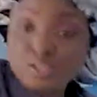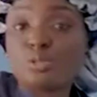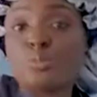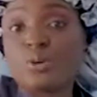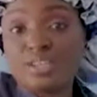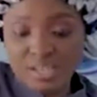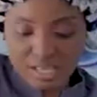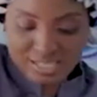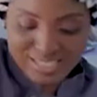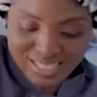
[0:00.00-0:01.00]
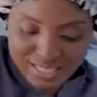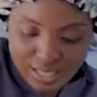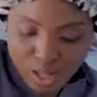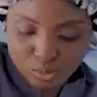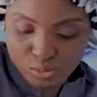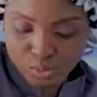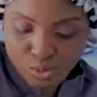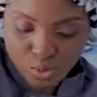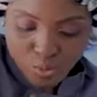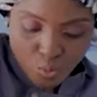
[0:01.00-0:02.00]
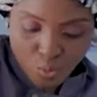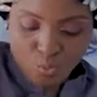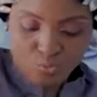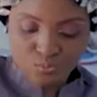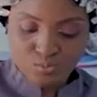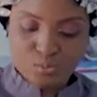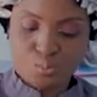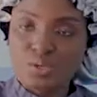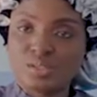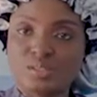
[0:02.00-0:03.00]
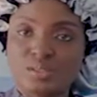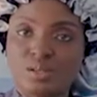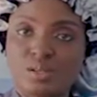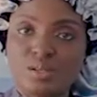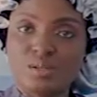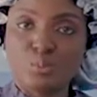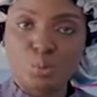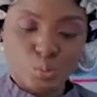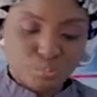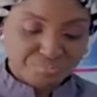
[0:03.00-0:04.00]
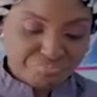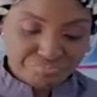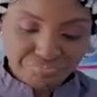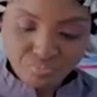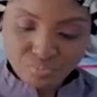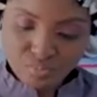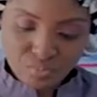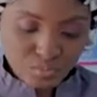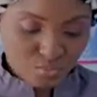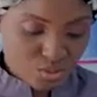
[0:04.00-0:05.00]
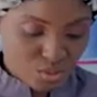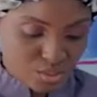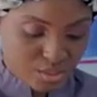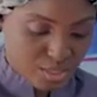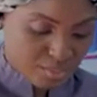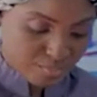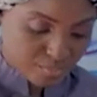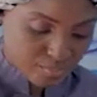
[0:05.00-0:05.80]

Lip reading: to the point that I can take it out of the bowl. You see that?